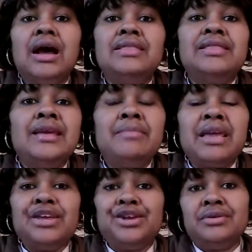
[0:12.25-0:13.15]
They
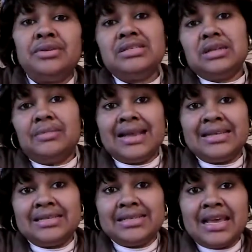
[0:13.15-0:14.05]
may hear that somebody
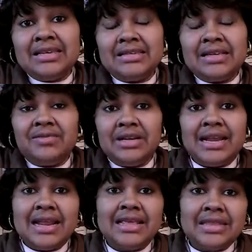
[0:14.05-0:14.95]
is taking something
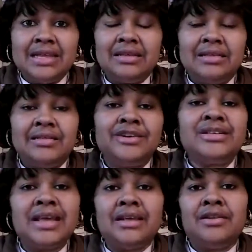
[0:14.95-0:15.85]
and they think that they're
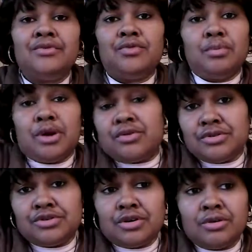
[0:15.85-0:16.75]
taking it for birth
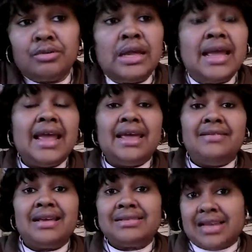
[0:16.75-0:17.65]
control, and
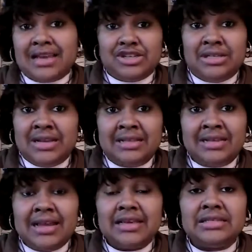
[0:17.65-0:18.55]
that's actually not the
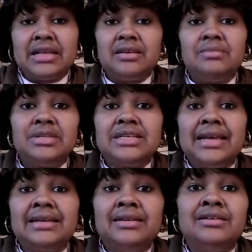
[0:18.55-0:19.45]
case. They could be
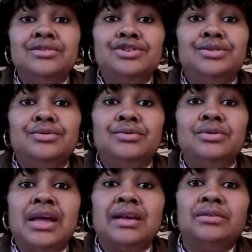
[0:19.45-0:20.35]
taking it to
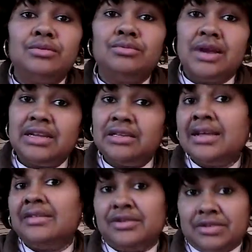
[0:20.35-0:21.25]
kind of
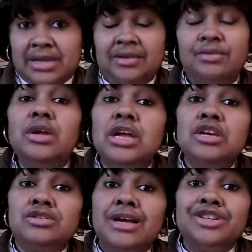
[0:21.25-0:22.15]
regulate their cycle.
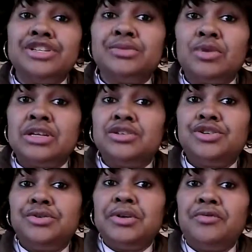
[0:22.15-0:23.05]
So I just wanted
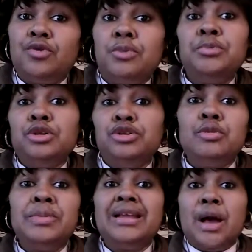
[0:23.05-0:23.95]
to inform you a
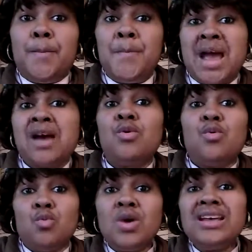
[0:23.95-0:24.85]
little bit about
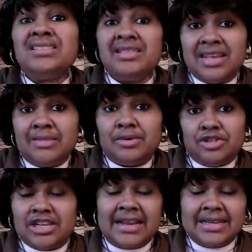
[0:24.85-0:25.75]
what the Depo
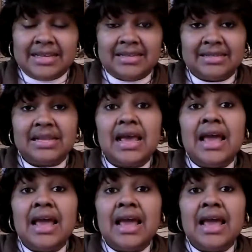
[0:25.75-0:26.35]
shot is